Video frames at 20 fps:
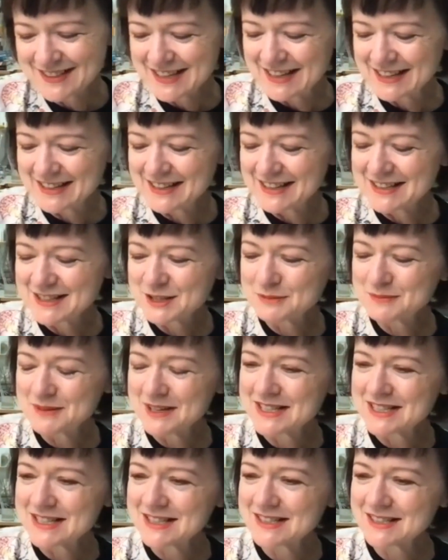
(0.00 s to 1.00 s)
It's
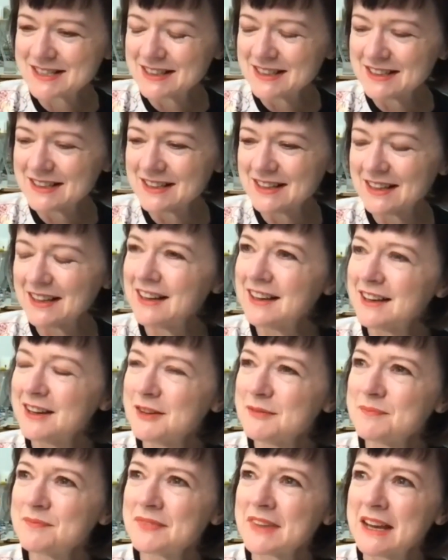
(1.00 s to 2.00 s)
almost as
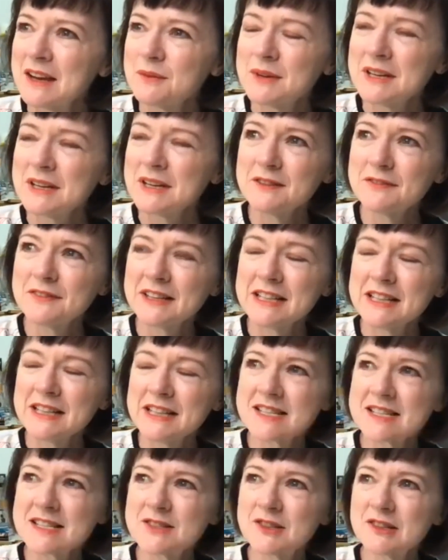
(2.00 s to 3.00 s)
when you finish
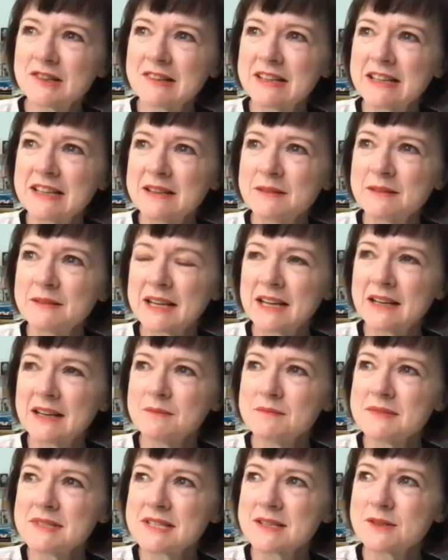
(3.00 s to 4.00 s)
a story, it
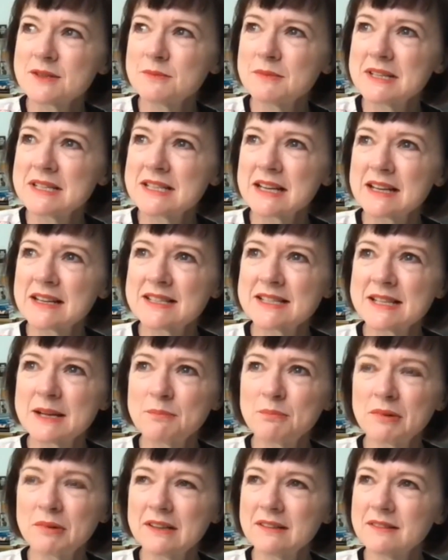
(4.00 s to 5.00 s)
becomes almost like a
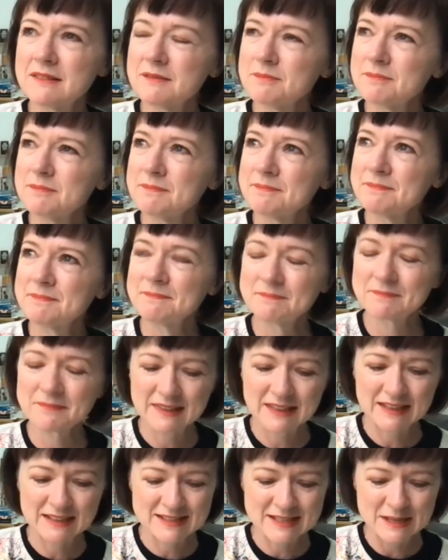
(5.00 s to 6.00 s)
separate
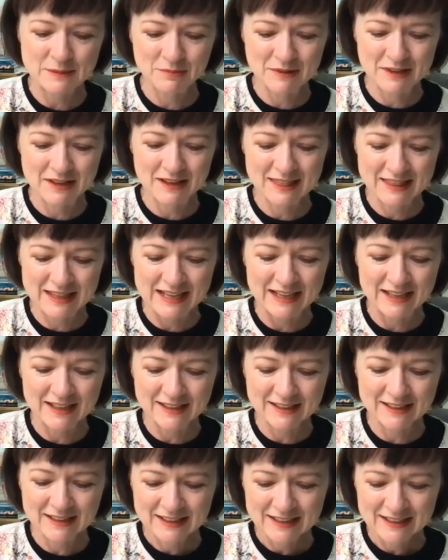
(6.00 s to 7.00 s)

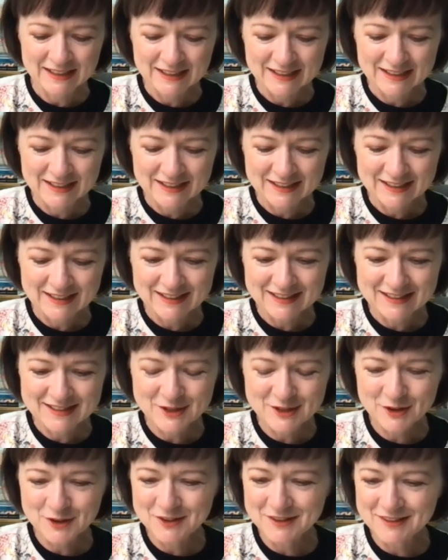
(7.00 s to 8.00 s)
thing.
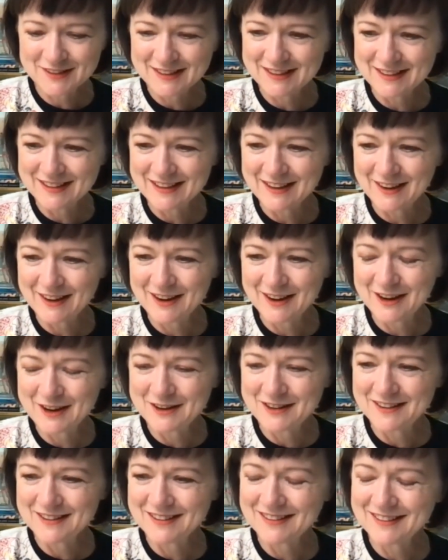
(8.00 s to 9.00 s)
So
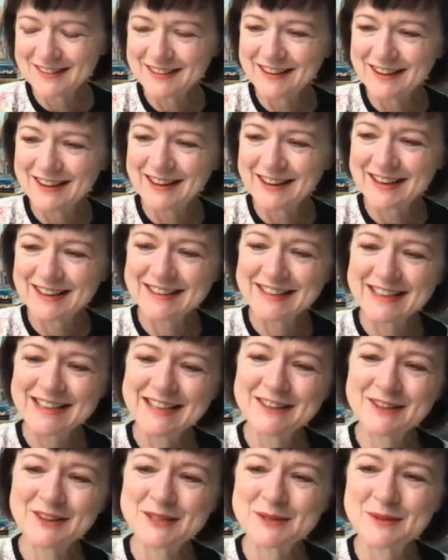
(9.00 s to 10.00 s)
I can
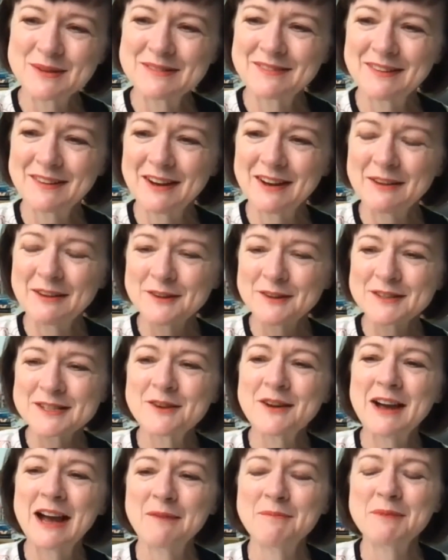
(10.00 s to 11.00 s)
hear those. I feel
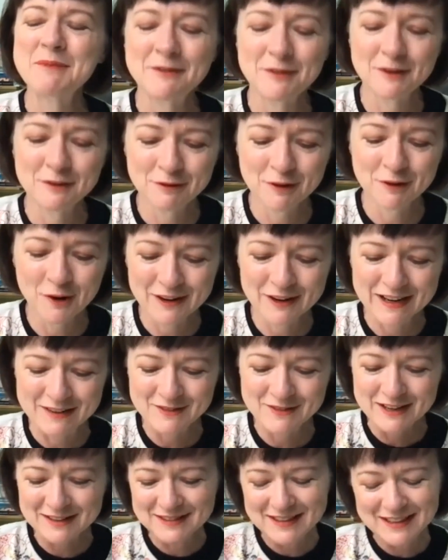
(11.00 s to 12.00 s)
so happy for Frog.
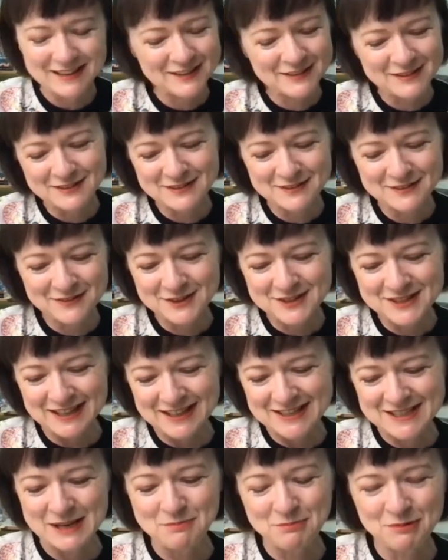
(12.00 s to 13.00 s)
It feels like
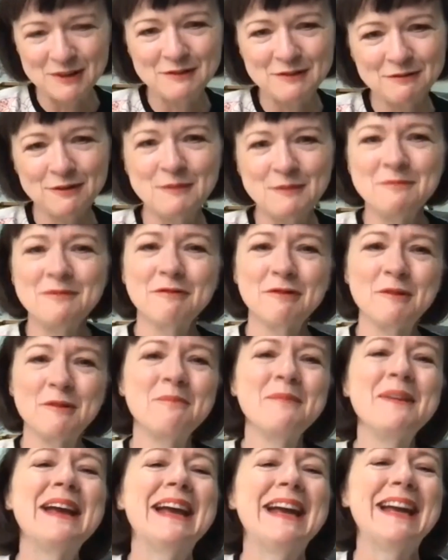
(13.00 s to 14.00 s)
separate from
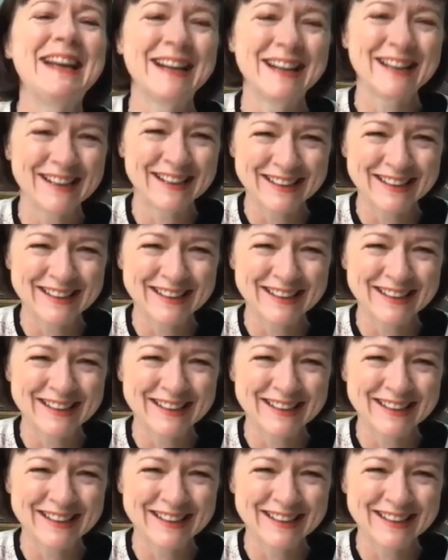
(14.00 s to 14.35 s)
me.